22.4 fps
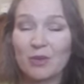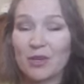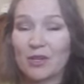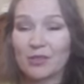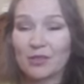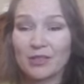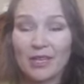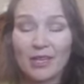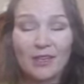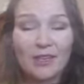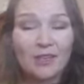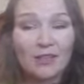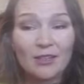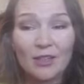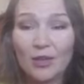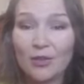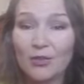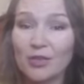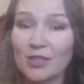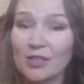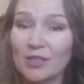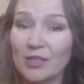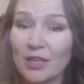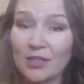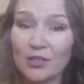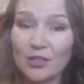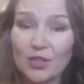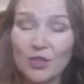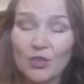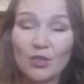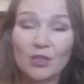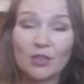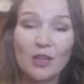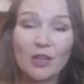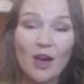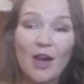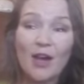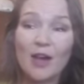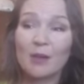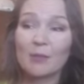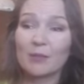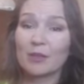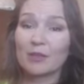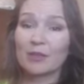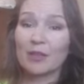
about taking all this extra time,